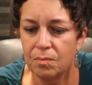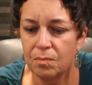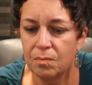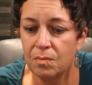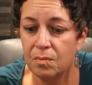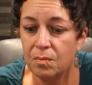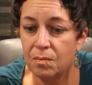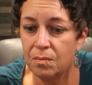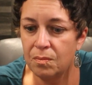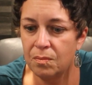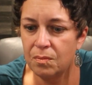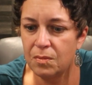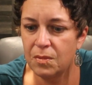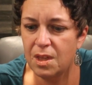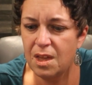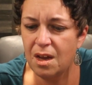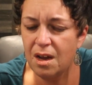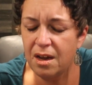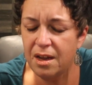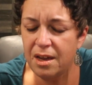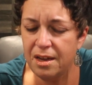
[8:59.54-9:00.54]

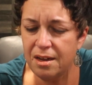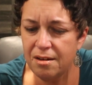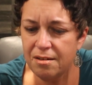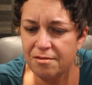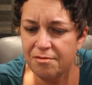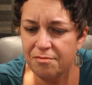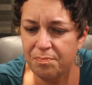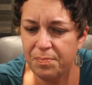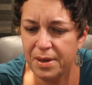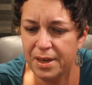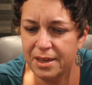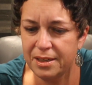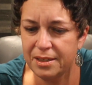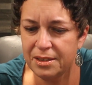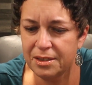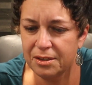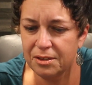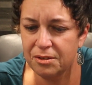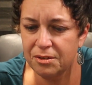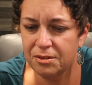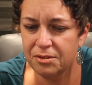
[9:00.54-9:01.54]
Mm, Knight of
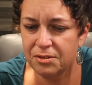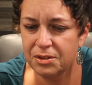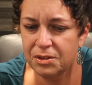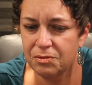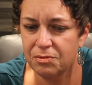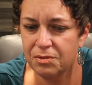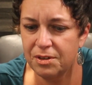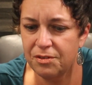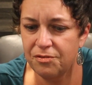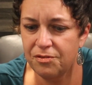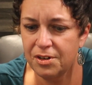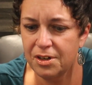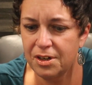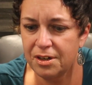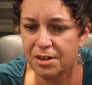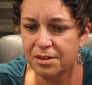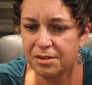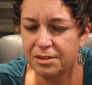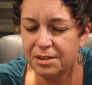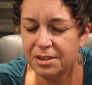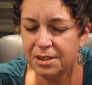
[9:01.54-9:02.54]
Pentacles
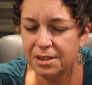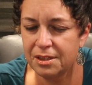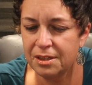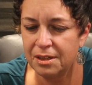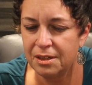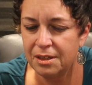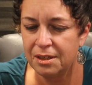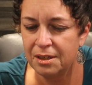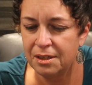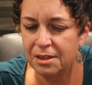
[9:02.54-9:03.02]
reversed.